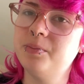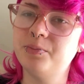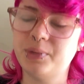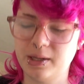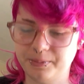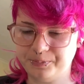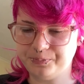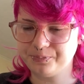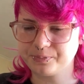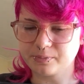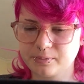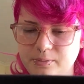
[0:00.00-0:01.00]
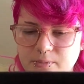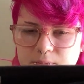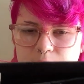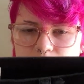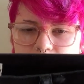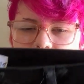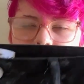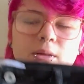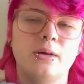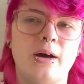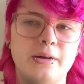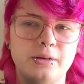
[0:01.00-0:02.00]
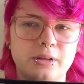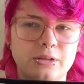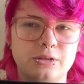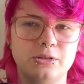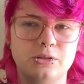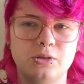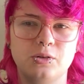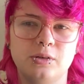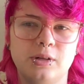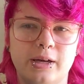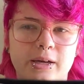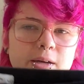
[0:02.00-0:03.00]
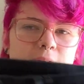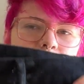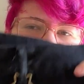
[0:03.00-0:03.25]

But I think this is a good like